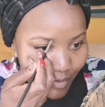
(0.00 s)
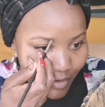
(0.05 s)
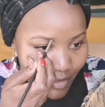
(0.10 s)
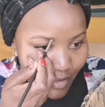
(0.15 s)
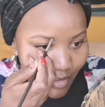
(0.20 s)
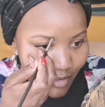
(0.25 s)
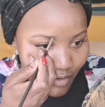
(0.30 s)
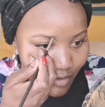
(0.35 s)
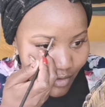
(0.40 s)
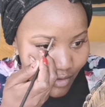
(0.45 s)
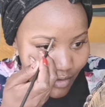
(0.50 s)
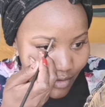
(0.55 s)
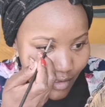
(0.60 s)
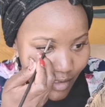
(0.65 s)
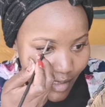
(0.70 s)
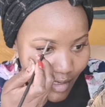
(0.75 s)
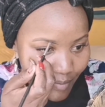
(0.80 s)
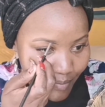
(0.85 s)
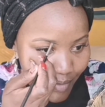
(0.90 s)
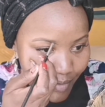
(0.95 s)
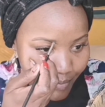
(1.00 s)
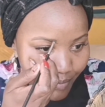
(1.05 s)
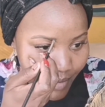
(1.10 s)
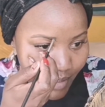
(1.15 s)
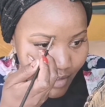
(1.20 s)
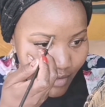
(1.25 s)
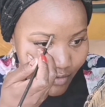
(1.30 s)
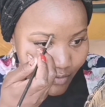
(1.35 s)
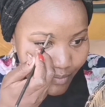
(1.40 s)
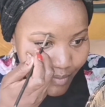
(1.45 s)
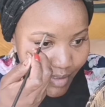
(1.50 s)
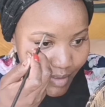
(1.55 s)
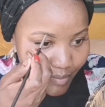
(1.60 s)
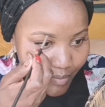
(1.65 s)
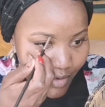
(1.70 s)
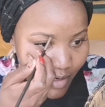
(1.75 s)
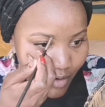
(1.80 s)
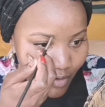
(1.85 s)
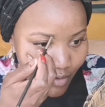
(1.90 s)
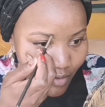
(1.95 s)
I'm going to go to the upper part of my
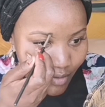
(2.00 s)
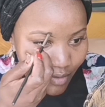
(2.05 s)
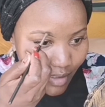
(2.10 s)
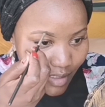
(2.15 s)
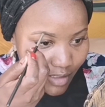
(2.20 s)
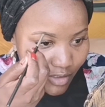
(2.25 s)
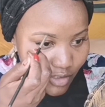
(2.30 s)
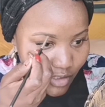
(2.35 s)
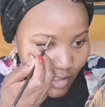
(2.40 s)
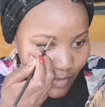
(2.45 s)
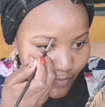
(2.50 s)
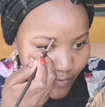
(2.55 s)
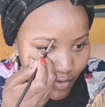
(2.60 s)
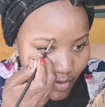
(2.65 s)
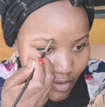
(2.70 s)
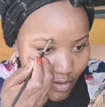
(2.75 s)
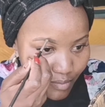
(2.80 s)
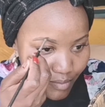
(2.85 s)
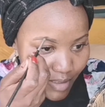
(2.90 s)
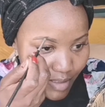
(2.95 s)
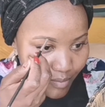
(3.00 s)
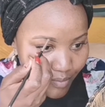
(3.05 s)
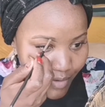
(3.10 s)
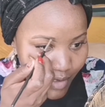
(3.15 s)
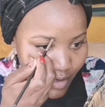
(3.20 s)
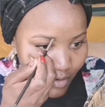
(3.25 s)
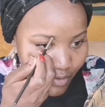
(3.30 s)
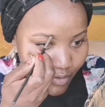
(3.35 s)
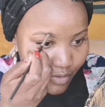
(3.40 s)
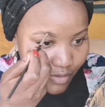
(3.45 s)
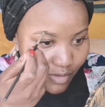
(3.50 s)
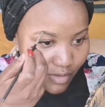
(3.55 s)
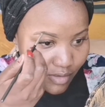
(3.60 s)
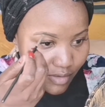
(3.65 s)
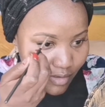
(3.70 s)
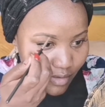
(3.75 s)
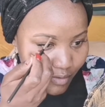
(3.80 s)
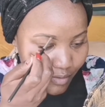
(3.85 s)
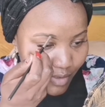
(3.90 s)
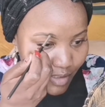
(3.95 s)
brow and just follow my
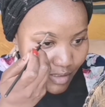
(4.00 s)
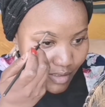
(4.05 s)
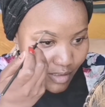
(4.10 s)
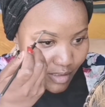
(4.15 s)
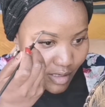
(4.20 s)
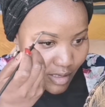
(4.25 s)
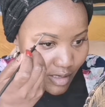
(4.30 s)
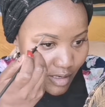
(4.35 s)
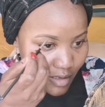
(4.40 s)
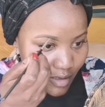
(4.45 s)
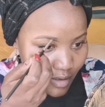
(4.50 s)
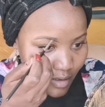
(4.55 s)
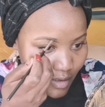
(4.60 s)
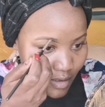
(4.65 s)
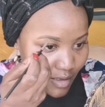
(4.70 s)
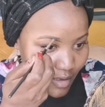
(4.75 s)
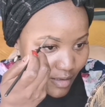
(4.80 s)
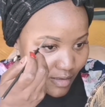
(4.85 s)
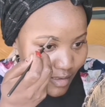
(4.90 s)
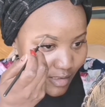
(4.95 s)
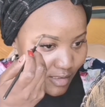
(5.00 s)
brows the way they are.